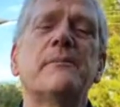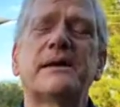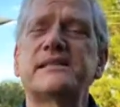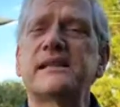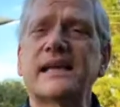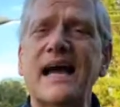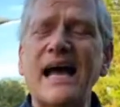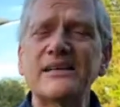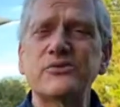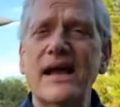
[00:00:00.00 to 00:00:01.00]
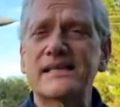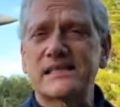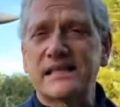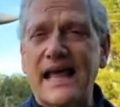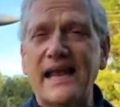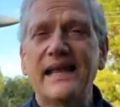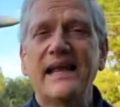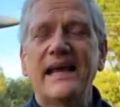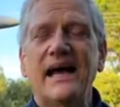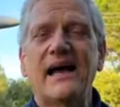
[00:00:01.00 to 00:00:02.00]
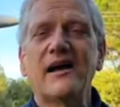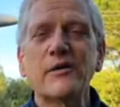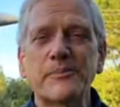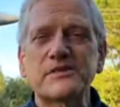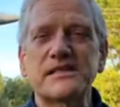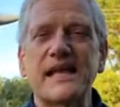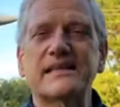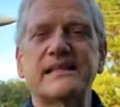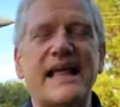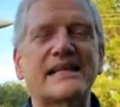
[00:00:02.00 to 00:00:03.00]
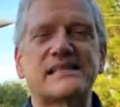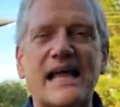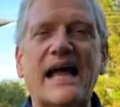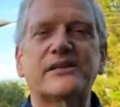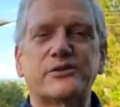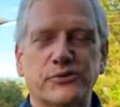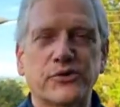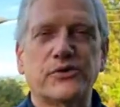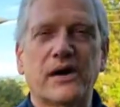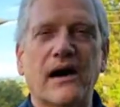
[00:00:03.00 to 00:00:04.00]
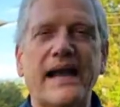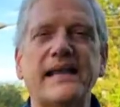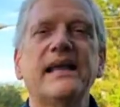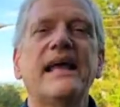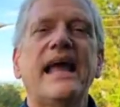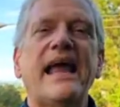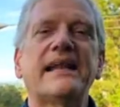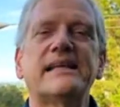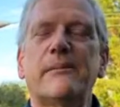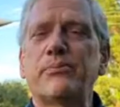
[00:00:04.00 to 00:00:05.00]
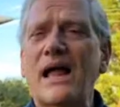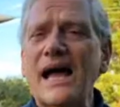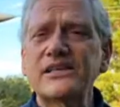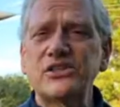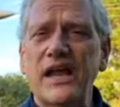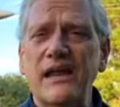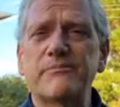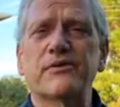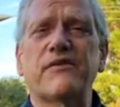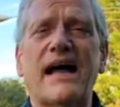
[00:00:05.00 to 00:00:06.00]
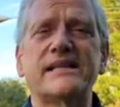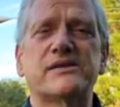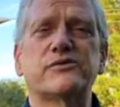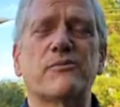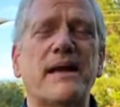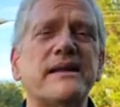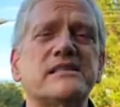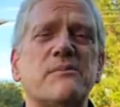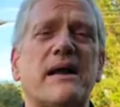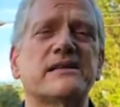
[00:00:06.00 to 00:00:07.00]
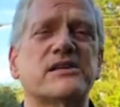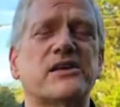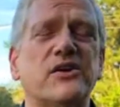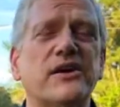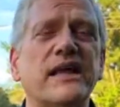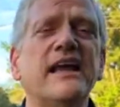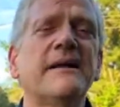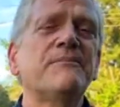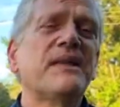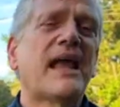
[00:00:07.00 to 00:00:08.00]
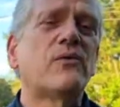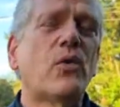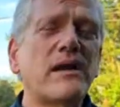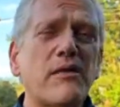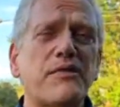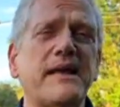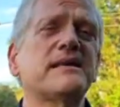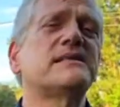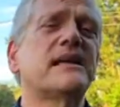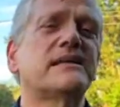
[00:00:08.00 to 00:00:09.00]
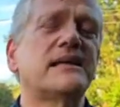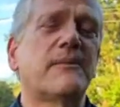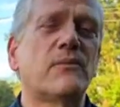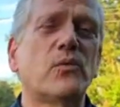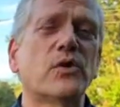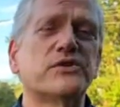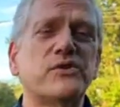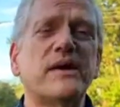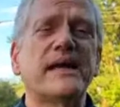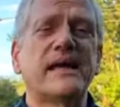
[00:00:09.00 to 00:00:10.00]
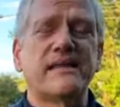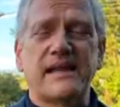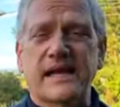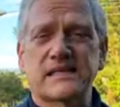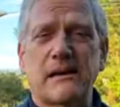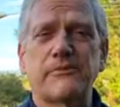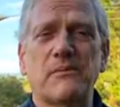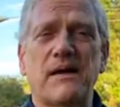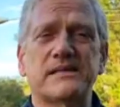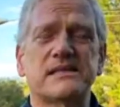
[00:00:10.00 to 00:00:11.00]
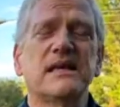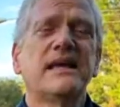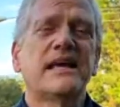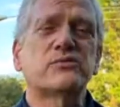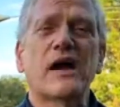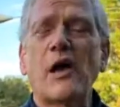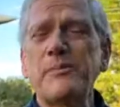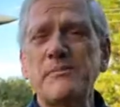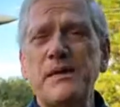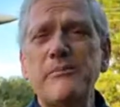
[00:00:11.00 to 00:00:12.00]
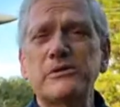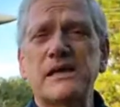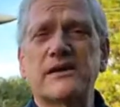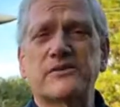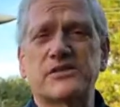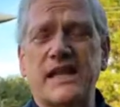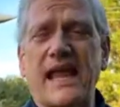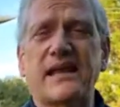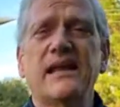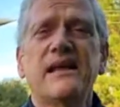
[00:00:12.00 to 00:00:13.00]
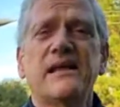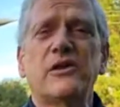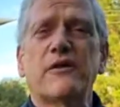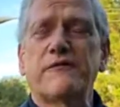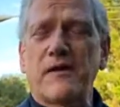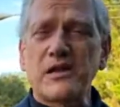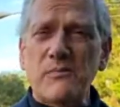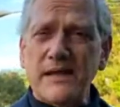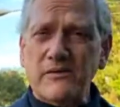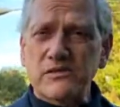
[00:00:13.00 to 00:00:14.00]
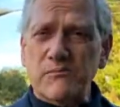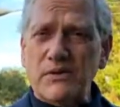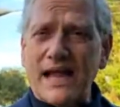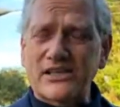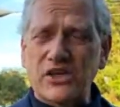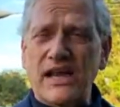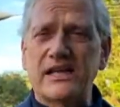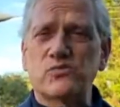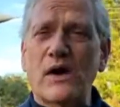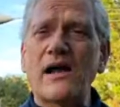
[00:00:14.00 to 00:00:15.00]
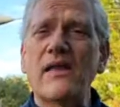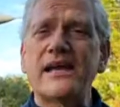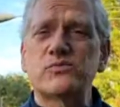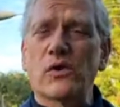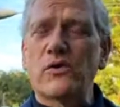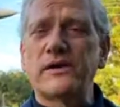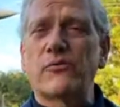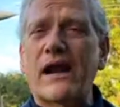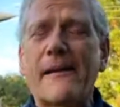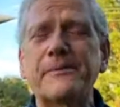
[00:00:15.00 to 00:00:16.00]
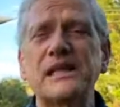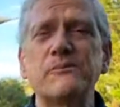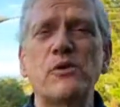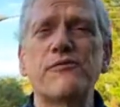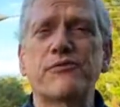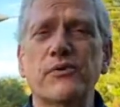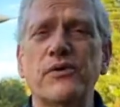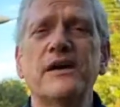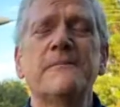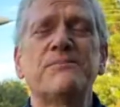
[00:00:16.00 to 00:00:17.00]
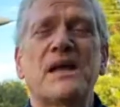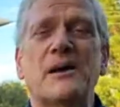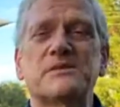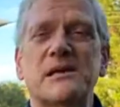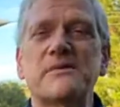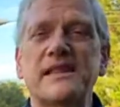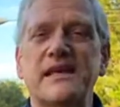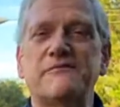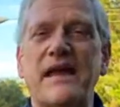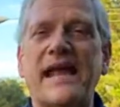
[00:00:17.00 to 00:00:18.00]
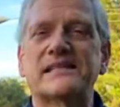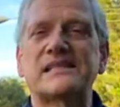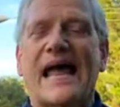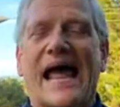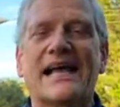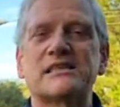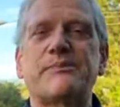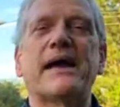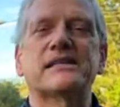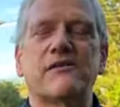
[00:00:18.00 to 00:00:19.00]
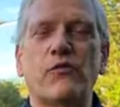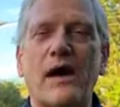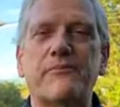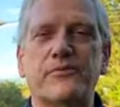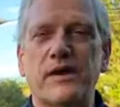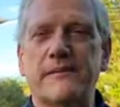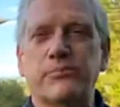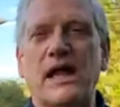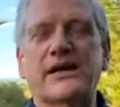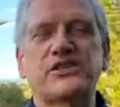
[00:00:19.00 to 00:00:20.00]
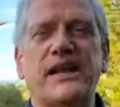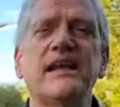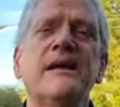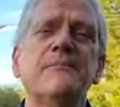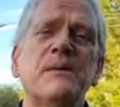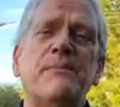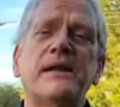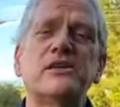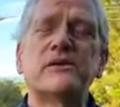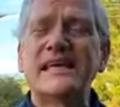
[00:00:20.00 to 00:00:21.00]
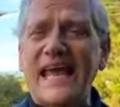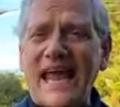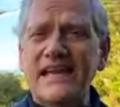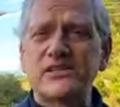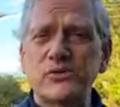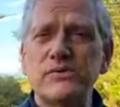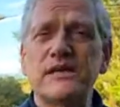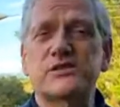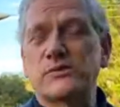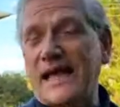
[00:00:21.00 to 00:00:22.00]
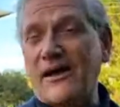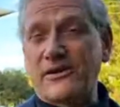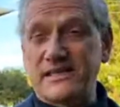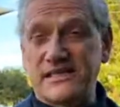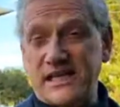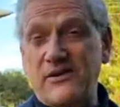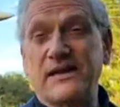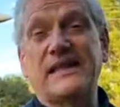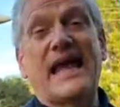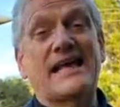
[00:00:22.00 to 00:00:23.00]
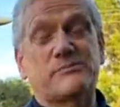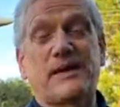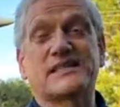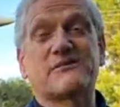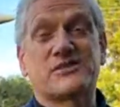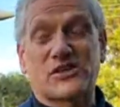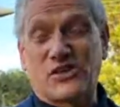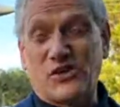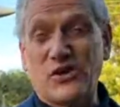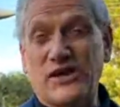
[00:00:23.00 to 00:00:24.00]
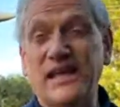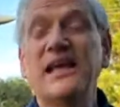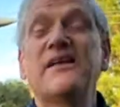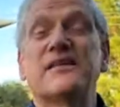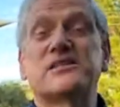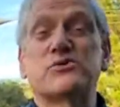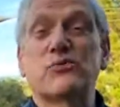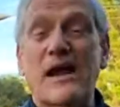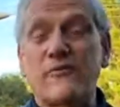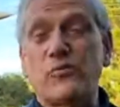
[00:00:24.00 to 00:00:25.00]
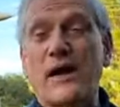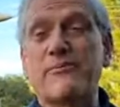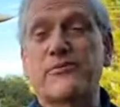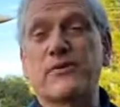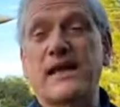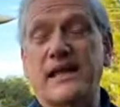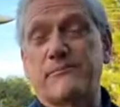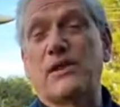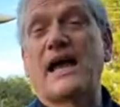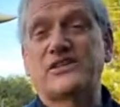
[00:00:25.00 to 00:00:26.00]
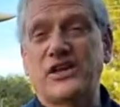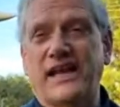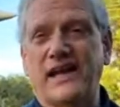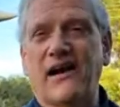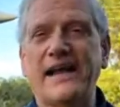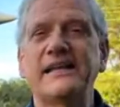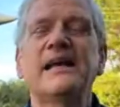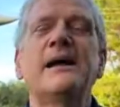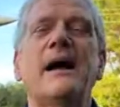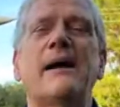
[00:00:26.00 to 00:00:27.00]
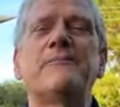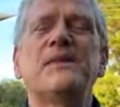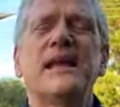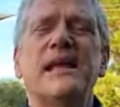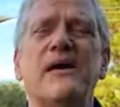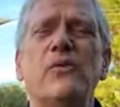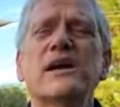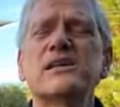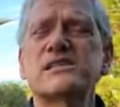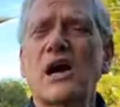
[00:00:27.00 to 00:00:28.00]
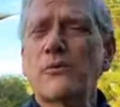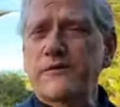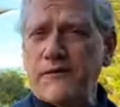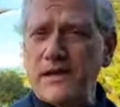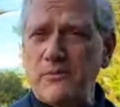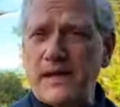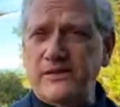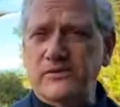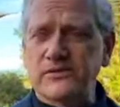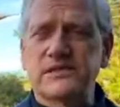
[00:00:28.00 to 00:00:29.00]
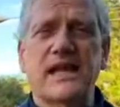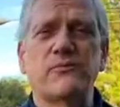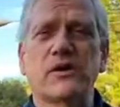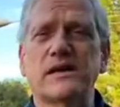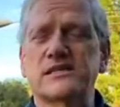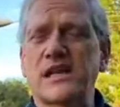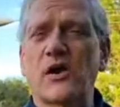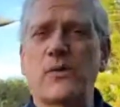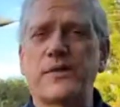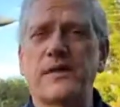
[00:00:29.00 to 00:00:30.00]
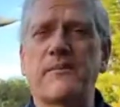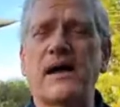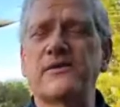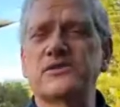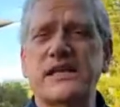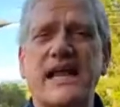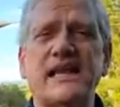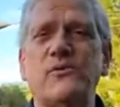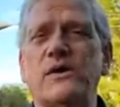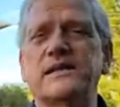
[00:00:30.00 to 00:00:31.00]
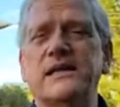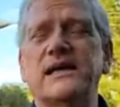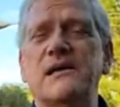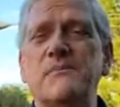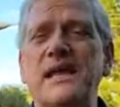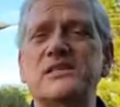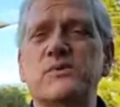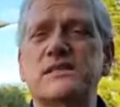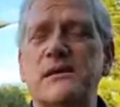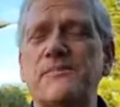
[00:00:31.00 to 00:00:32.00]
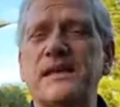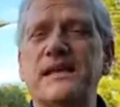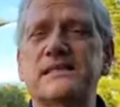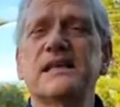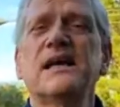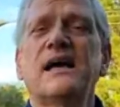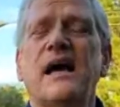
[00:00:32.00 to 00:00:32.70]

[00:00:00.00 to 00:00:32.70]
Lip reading: But to the contrast to that, 100% that's not true, all right? And blockchain provides a tremendous amount of security. And one of the things that we're doing in the next couple of months is we're helping people to understand, the fundamentals of blockchain, as well as we're going to rapidly move through some of the advanced aspects of Web3 and blockchain. But you can't do this without considering the aspects of security that surround Web3 and blockchain, all right? We're going to start with fundamentals, and we're going to start with understanding what it means when something is